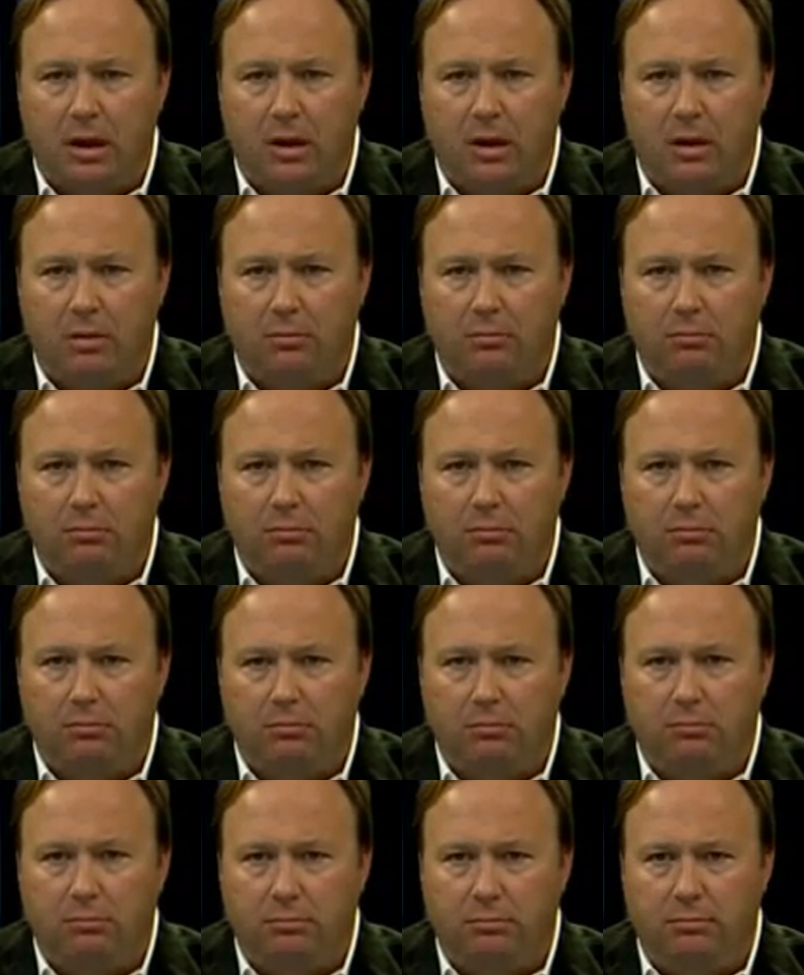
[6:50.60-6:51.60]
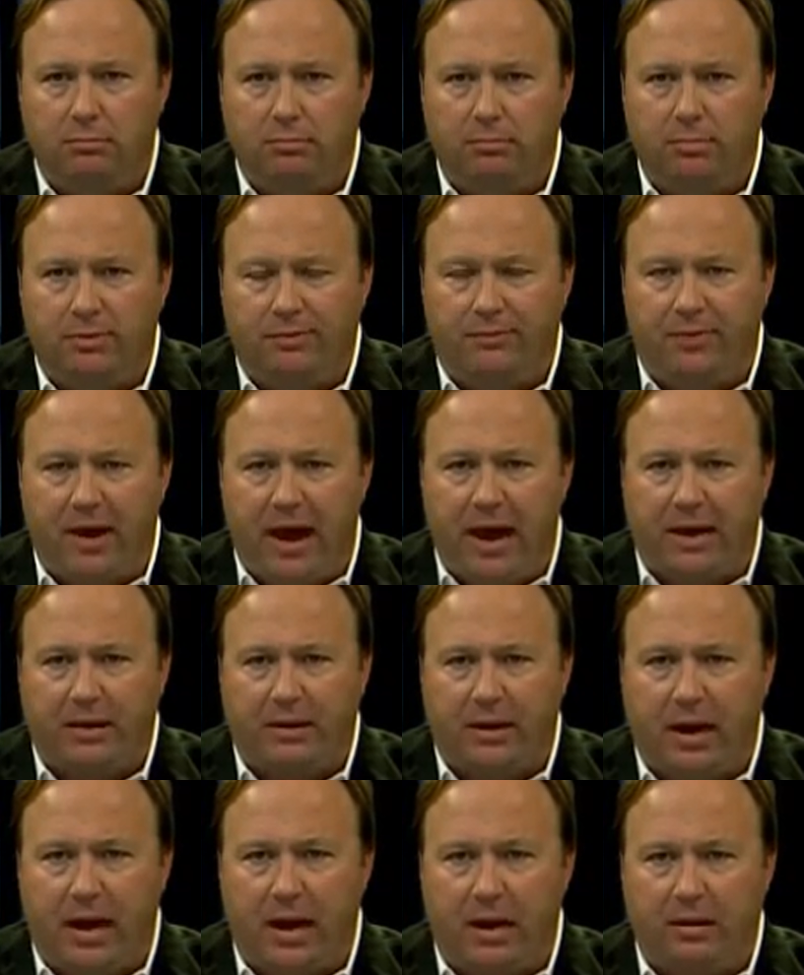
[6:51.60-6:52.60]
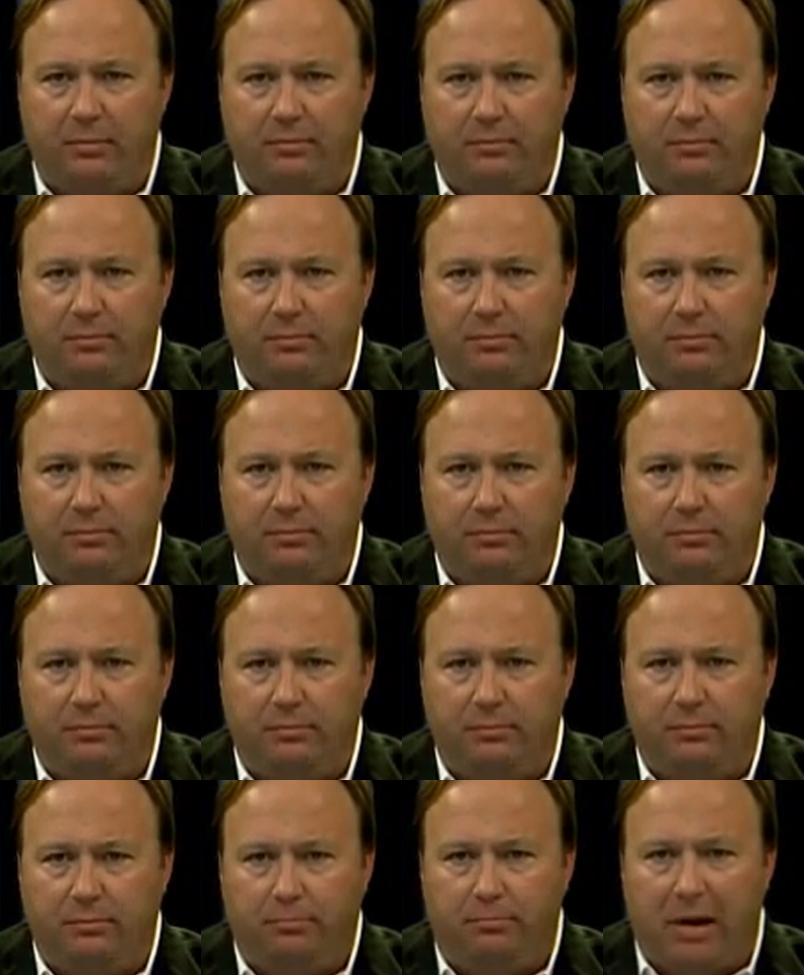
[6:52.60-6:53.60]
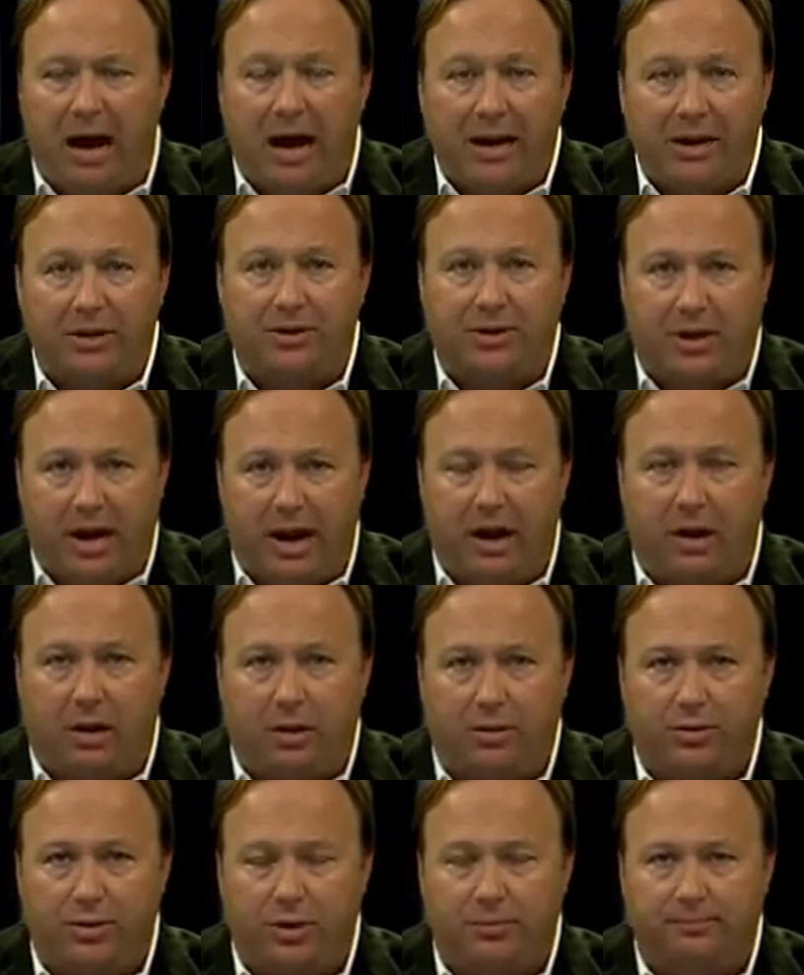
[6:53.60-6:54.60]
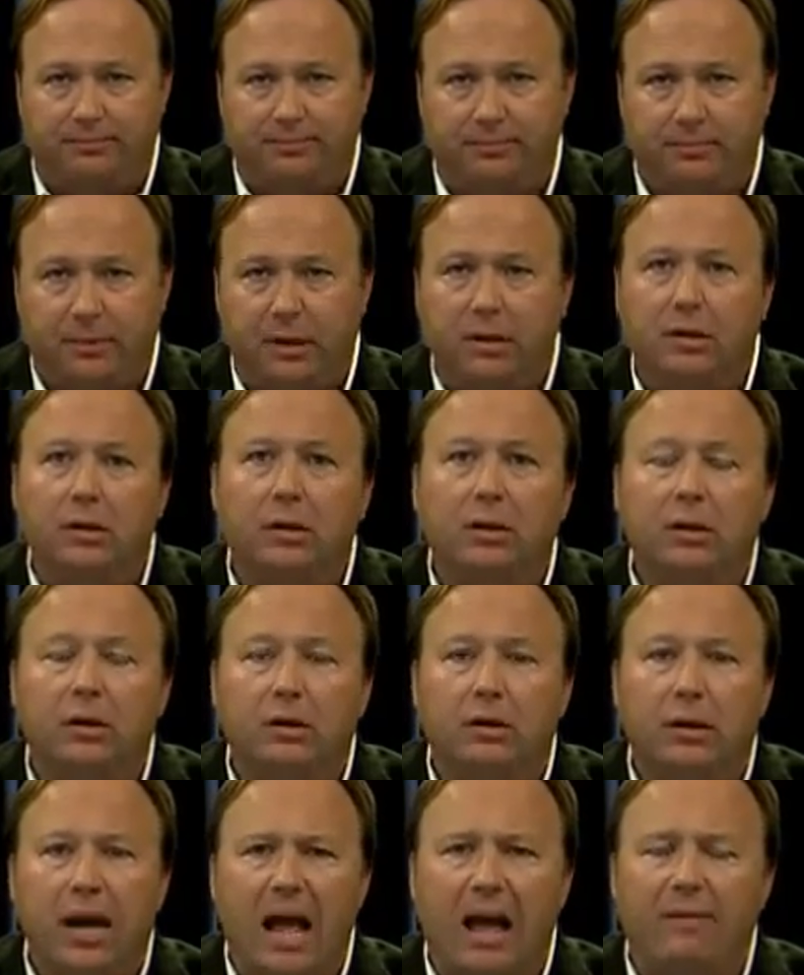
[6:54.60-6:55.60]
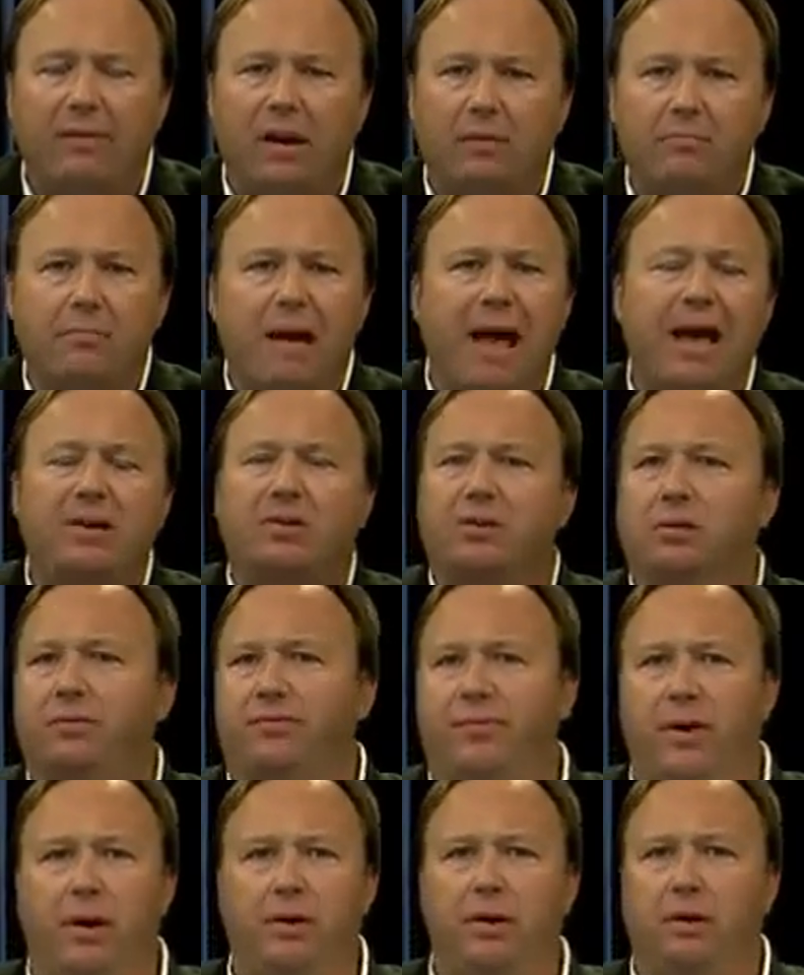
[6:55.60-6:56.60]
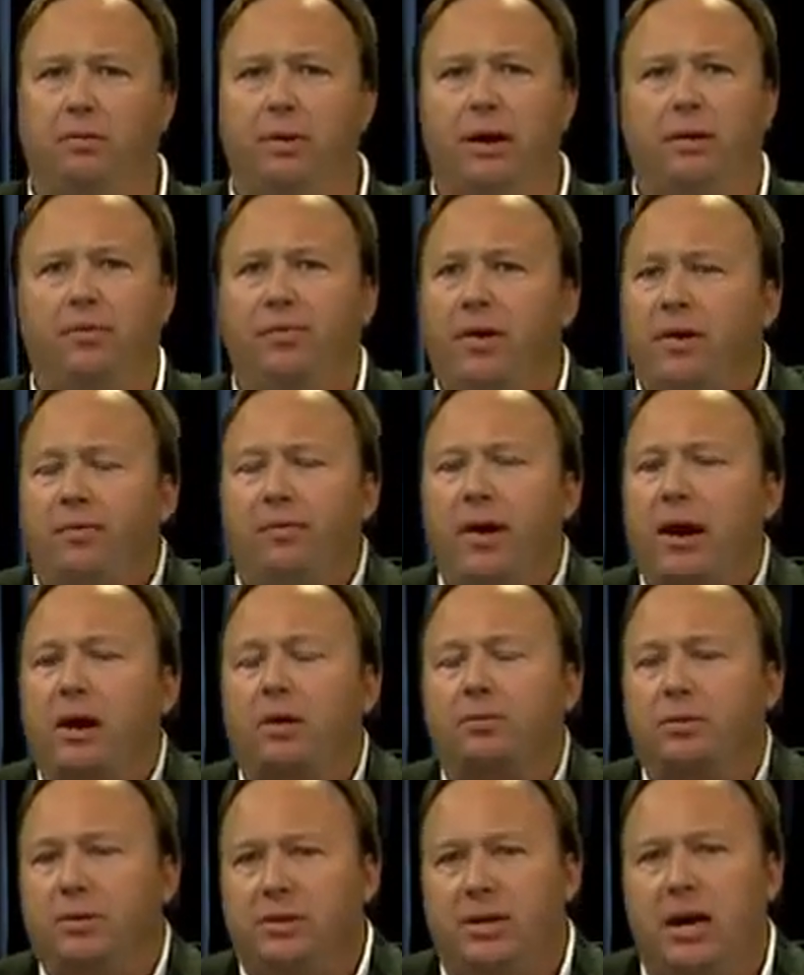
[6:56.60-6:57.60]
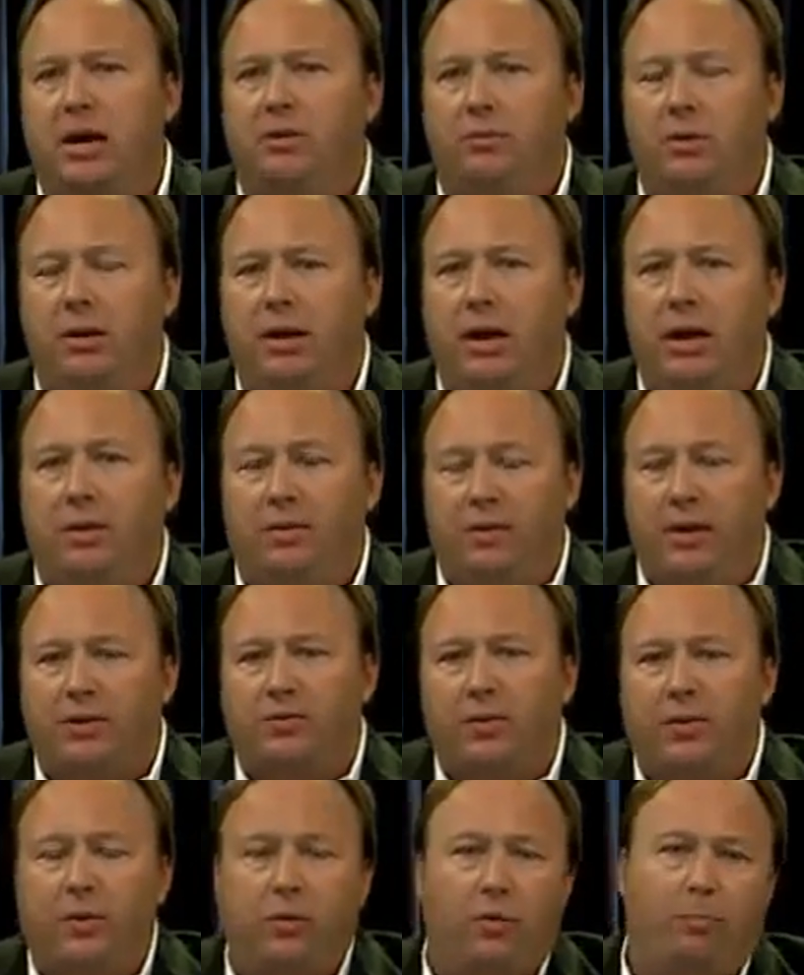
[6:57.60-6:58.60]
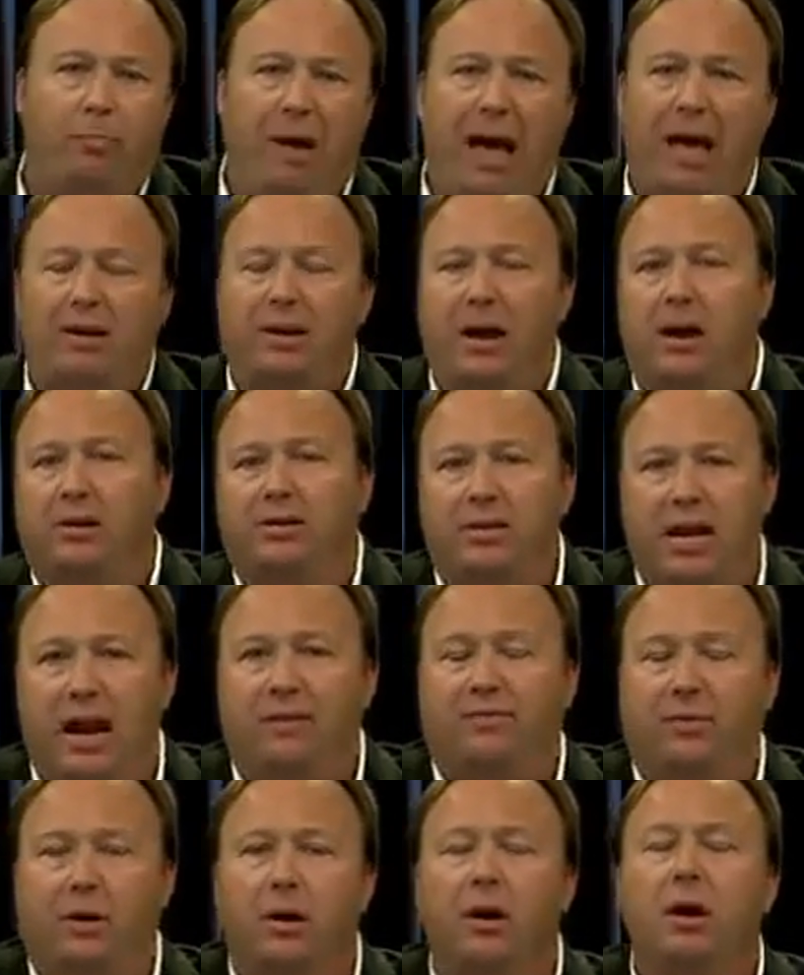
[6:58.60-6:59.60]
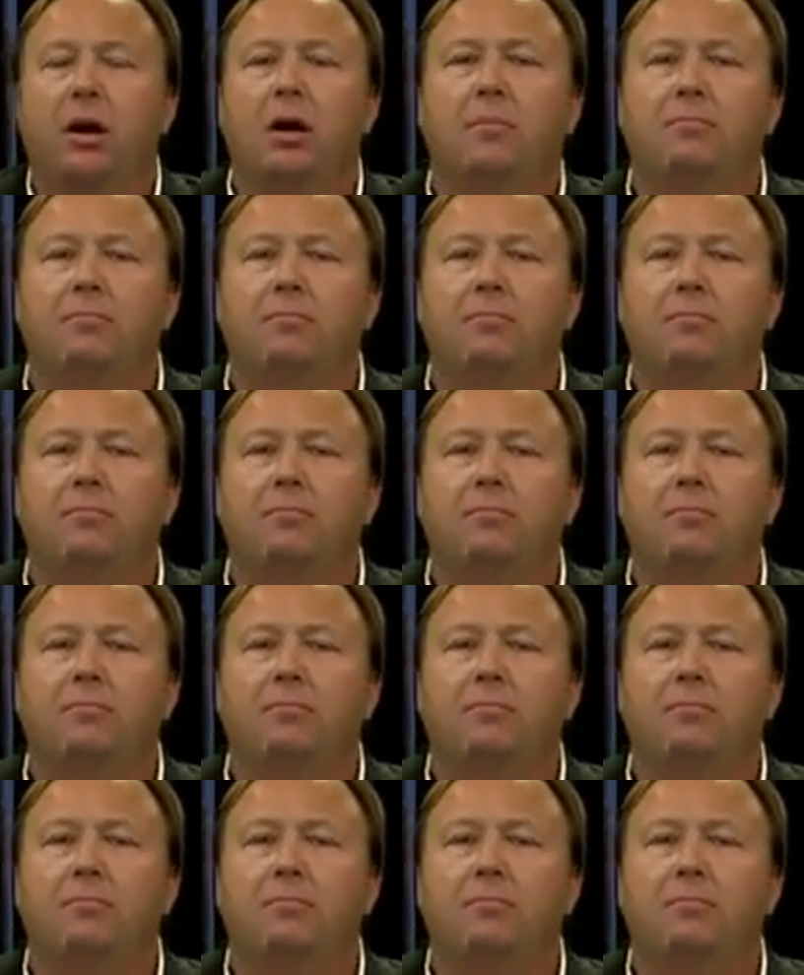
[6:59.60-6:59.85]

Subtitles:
The fact that body scanners have a massive failure rate. They don't detect really anything. That's why they do the pat-downs after.